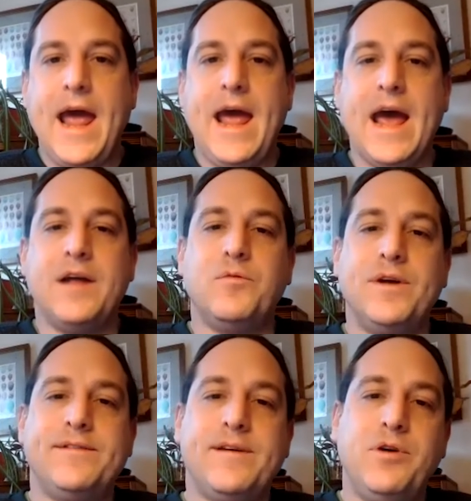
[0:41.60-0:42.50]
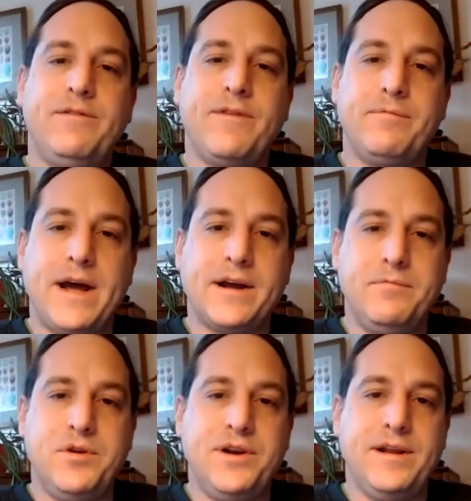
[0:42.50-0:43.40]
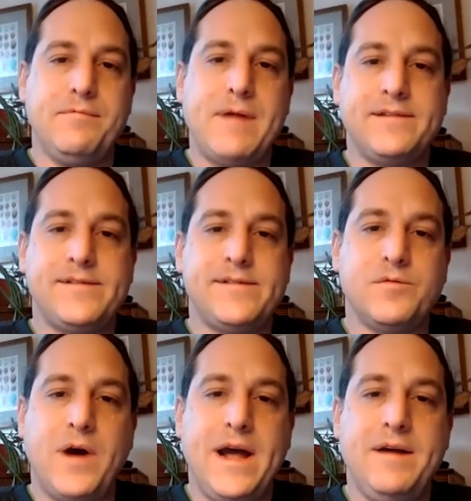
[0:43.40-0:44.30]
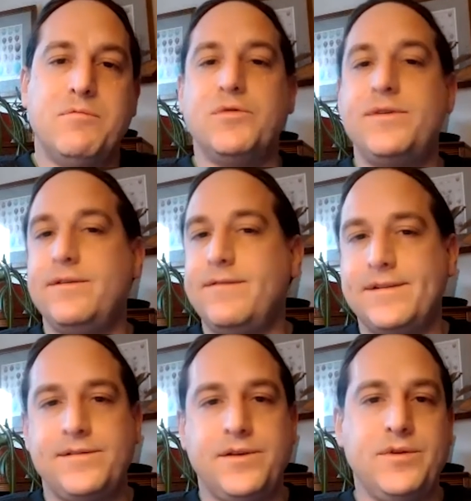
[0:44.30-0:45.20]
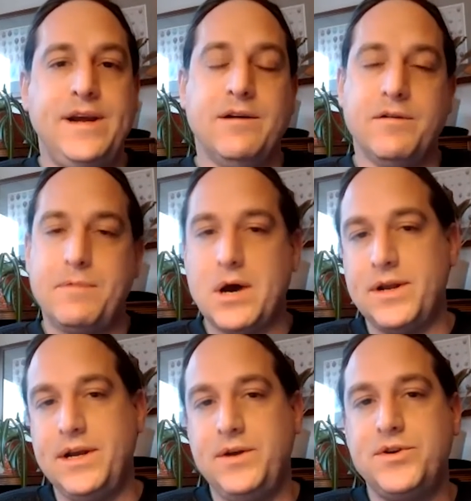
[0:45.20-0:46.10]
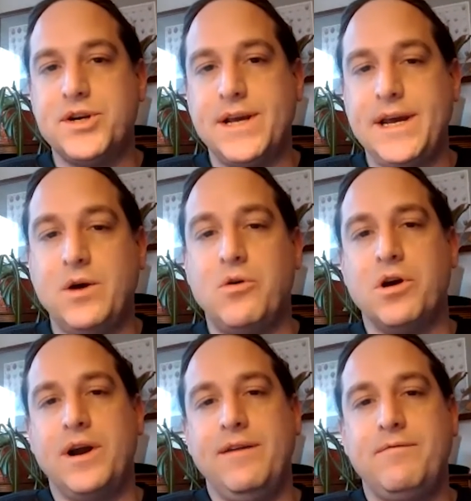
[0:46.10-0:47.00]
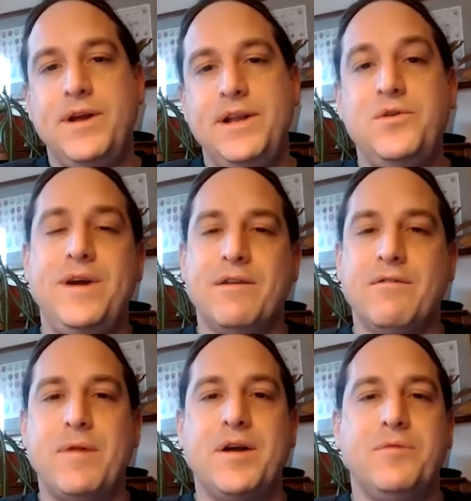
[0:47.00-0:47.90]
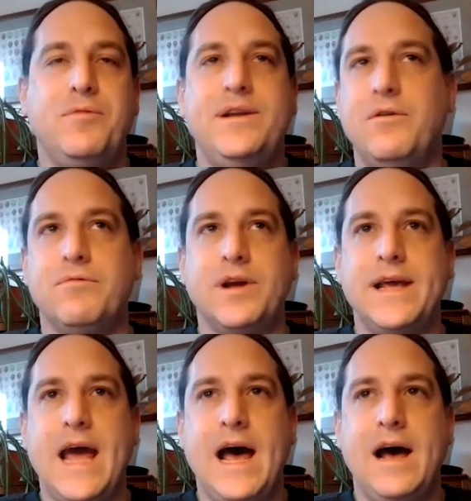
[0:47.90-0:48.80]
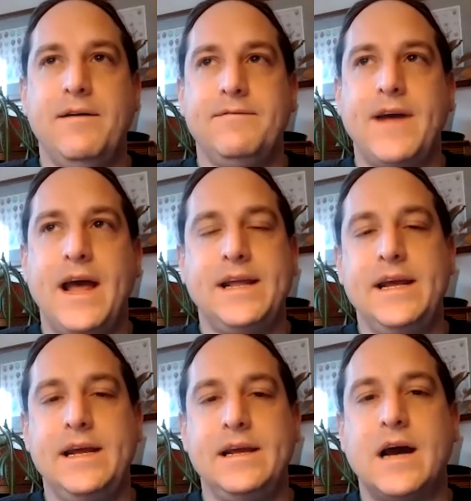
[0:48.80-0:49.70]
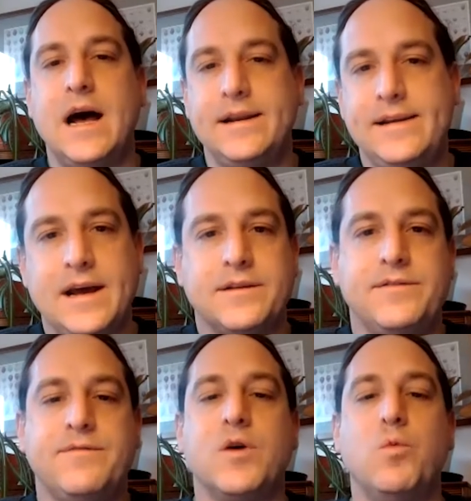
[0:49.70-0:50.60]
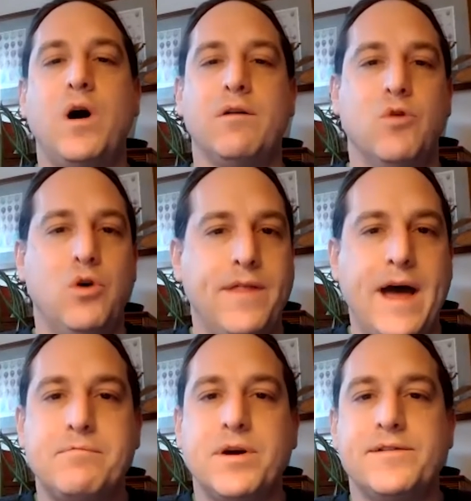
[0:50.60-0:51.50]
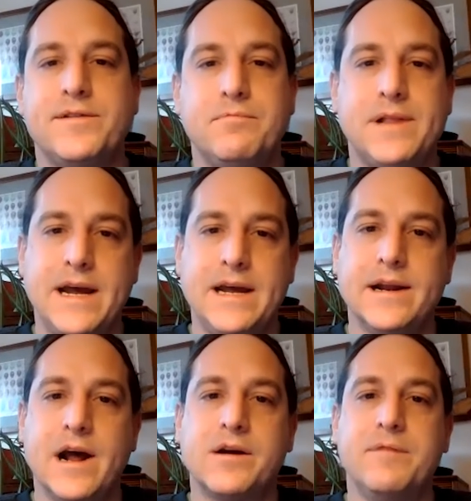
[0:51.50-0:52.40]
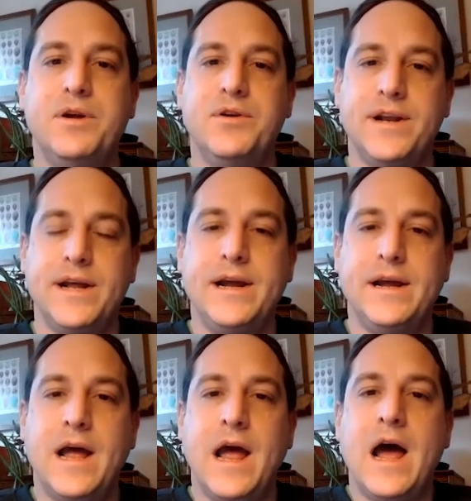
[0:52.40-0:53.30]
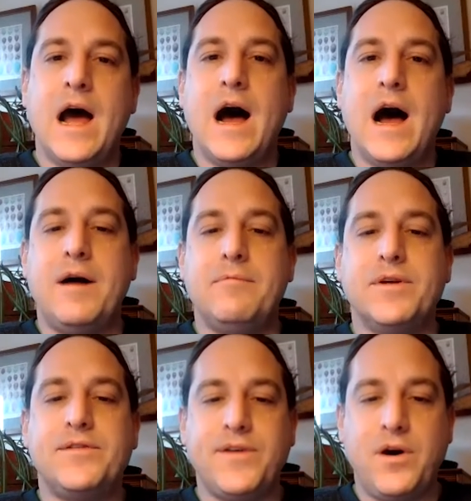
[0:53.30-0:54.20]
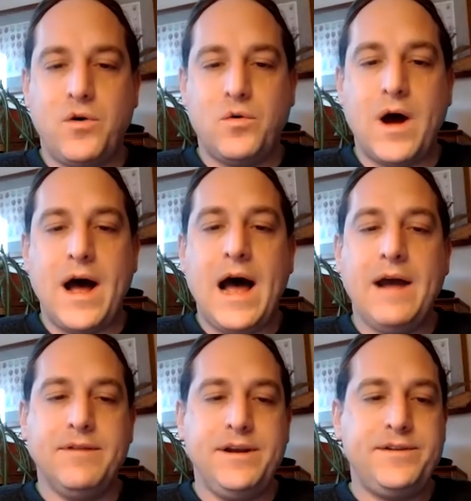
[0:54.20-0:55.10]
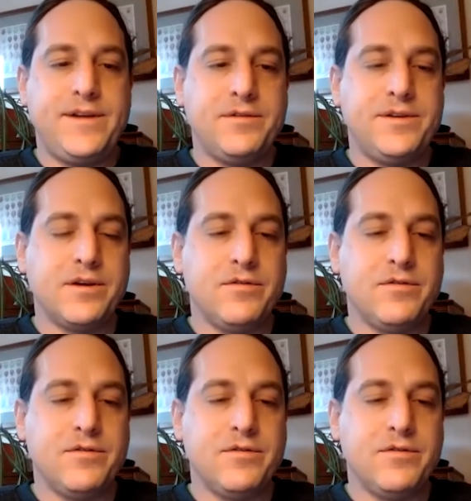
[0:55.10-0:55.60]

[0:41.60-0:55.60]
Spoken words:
And when someone from that community passes away, most of us don't hear about it usually, or if we do hear about it, we don't really have any context for what role that person played in our community. So I reached out to